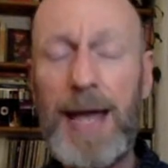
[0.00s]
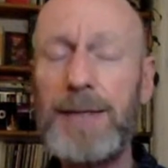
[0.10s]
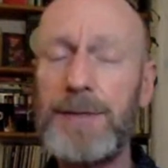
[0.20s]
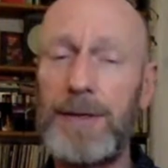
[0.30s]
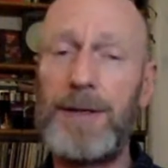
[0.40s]

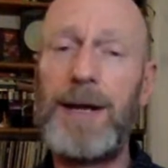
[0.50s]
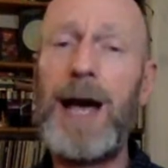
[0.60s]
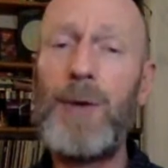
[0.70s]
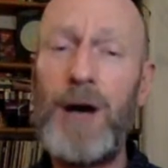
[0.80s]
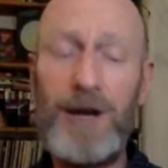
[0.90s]
Edgar,
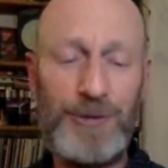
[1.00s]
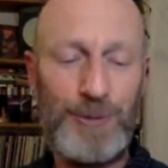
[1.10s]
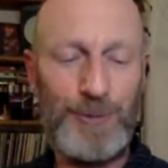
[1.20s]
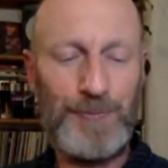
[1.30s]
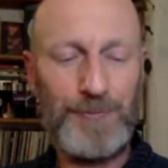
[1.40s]
how are
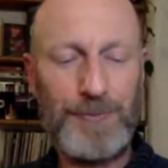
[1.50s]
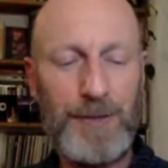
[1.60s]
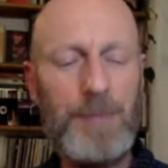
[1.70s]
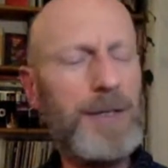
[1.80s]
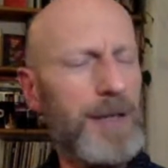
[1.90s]
you?
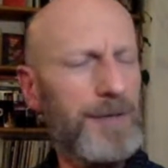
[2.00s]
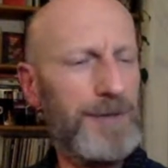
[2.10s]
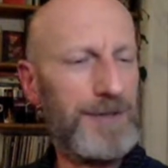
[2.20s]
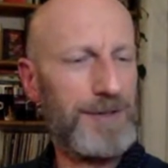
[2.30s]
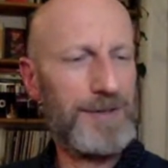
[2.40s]

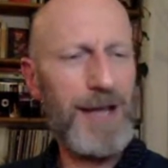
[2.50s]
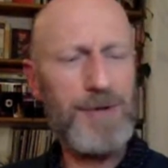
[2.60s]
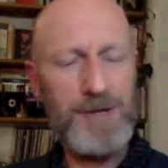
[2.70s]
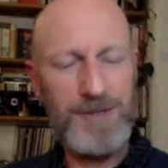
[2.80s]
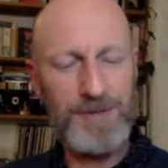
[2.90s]
Magnificent,
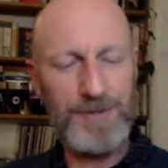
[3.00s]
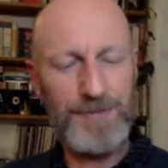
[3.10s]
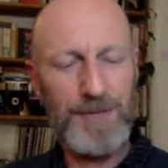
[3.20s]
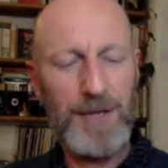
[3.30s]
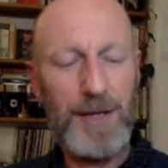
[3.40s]
how are you?
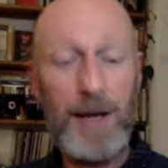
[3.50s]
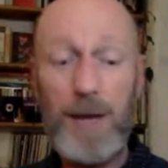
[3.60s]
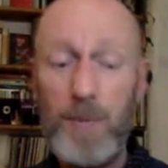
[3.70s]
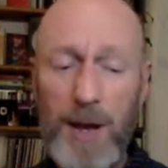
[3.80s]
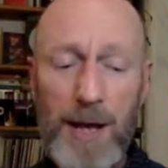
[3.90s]

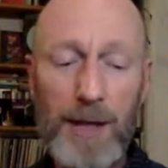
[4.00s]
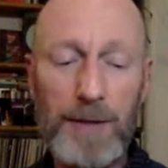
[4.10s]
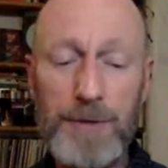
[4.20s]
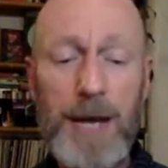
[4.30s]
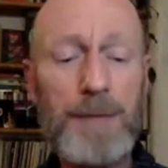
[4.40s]
I'm
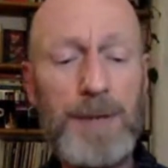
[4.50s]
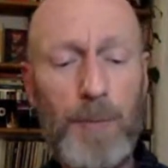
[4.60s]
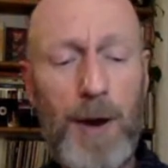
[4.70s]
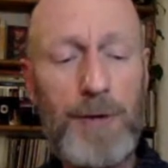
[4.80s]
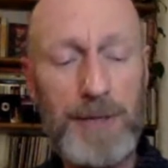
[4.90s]
well. You had me
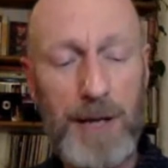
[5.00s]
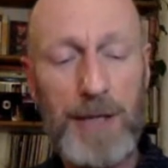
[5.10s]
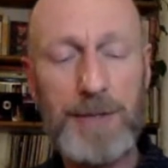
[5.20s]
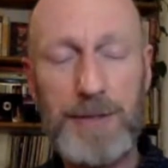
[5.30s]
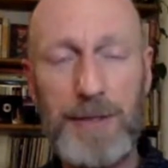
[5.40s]
worried
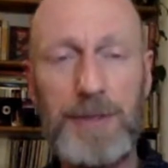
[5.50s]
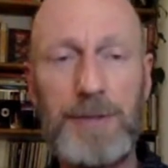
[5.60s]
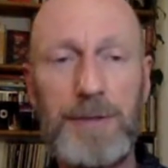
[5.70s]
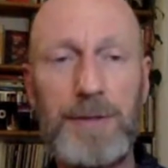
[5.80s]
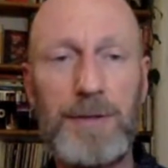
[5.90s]
last night.
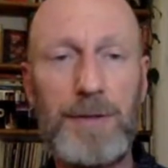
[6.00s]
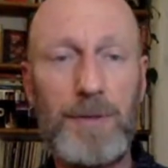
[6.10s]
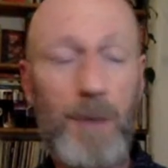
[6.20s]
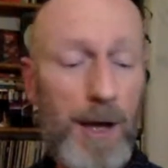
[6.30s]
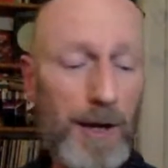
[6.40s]

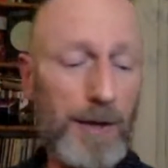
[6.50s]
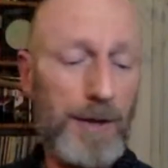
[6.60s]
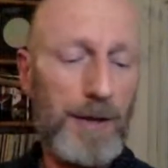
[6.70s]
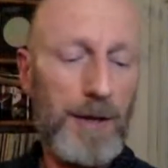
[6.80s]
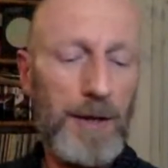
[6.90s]
Why?
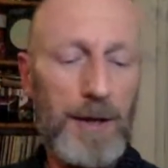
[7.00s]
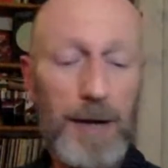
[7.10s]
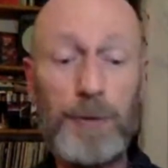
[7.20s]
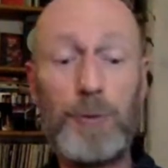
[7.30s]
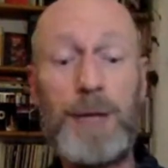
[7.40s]

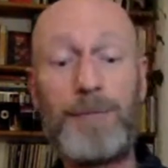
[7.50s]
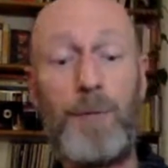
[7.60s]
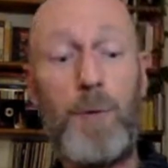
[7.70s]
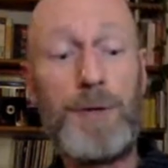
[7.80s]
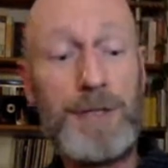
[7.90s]
I thought you had
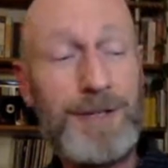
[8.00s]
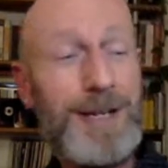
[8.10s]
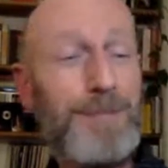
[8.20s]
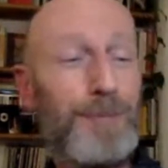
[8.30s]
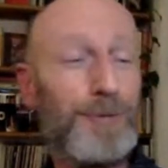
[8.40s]
fallen
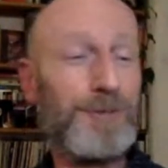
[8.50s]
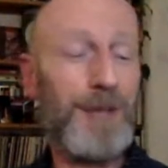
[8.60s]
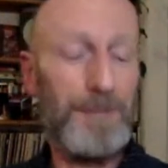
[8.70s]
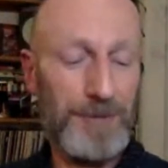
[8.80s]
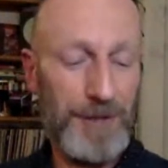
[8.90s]
asleep or
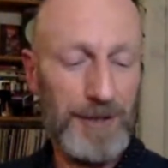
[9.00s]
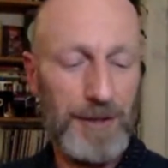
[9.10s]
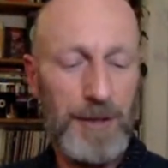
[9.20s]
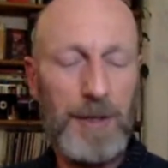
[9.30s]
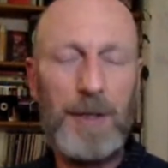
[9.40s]
something.
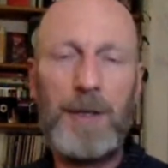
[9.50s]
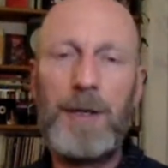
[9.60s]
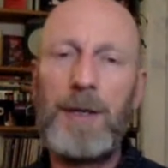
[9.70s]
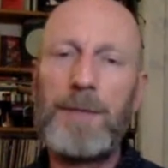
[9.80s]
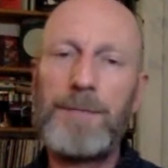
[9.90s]

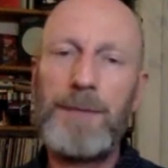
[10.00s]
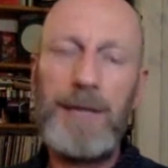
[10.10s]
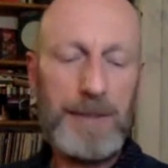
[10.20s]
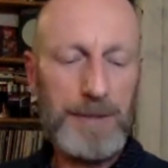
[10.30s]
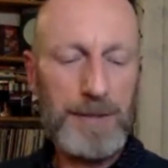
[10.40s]

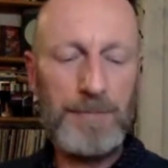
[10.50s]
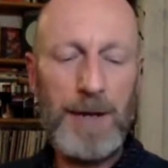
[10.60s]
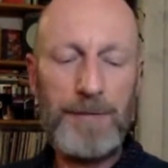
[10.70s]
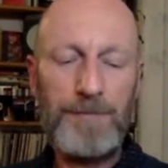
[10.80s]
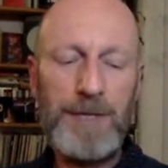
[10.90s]
It's
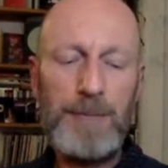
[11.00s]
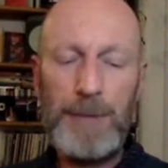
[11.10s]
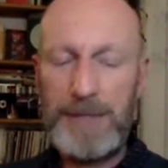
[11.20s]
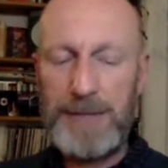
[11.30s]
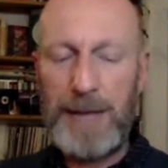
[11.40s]
my
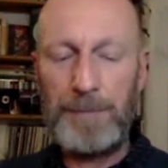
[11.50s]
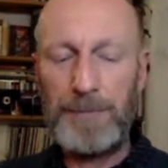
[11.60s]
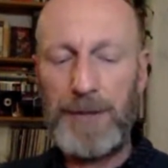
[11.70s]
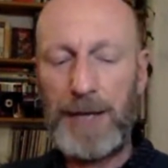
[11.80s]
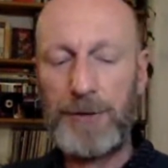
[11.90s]
feeble
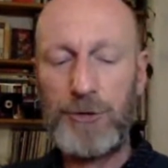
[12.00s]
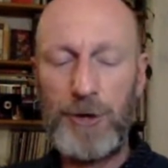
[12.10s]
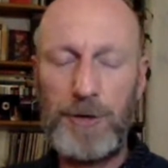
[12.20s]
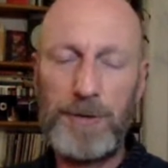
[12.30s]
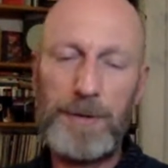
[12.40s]
attempt at a
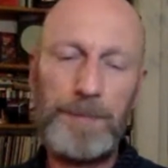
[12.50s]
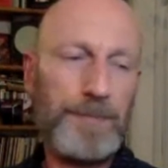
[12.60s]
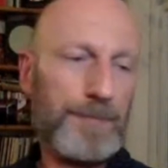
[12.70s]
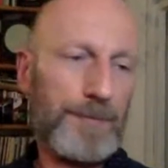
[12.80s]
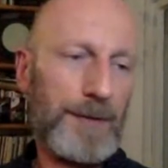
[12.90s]
joke.
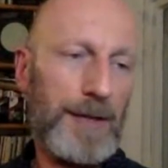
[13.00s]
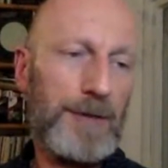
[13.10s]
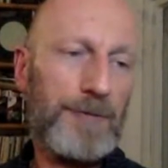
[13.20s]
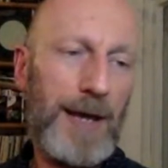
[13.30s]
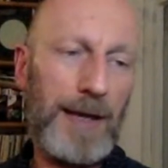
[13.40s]

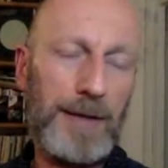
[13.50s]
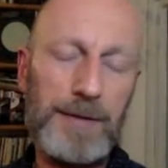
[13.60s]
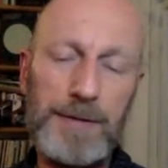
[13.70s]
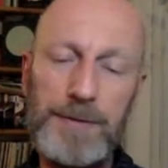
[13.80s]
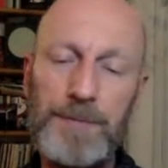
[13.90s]
It
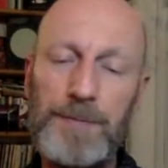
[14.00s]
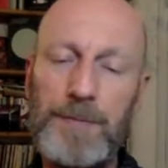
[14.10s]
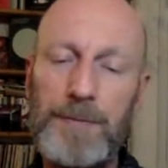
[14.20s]
fails.